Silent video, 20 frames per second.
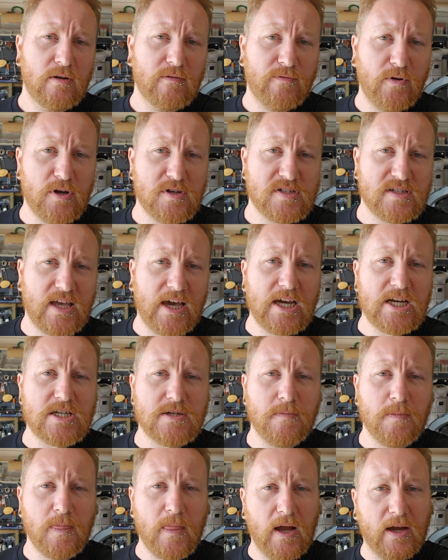First
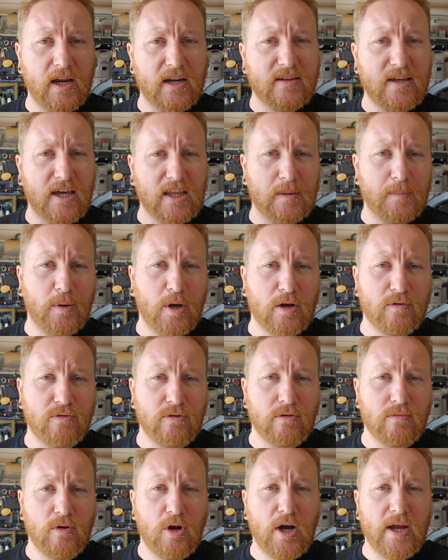stage, I'm going to take the bike
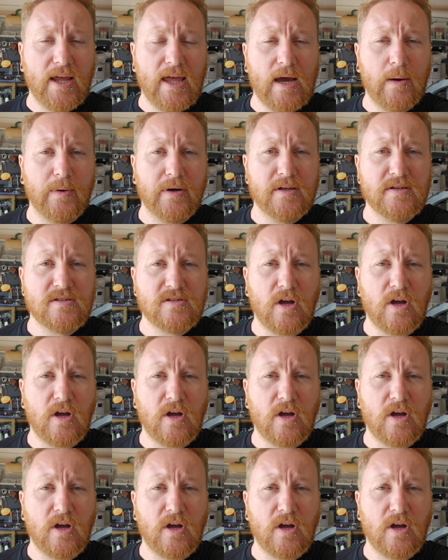for a ride how it is,